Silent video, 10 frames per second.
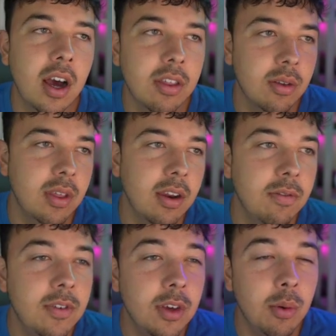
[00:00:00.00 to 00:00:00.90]
other than a
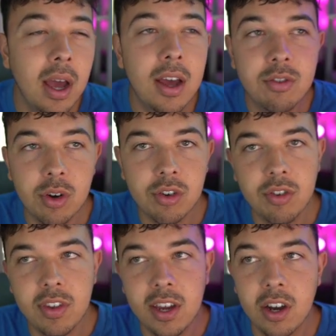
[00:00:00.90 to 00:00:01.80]
few edge
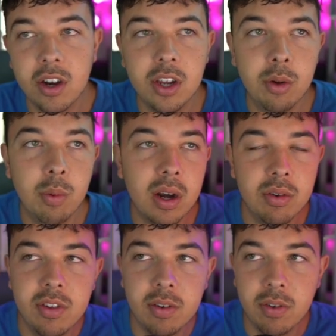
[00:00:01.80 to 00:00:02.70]
rushers here, a few wide
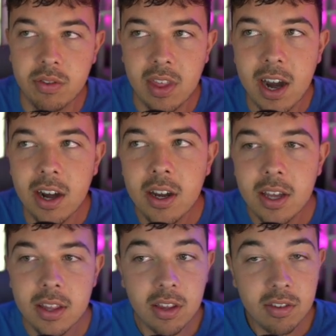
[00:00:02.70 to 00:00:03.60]
receivers there.
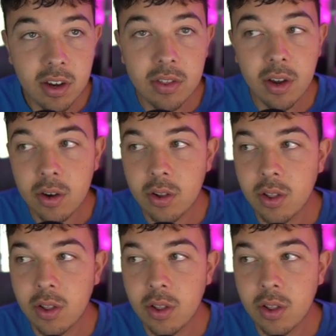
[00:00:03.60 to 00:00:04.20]
This year, there are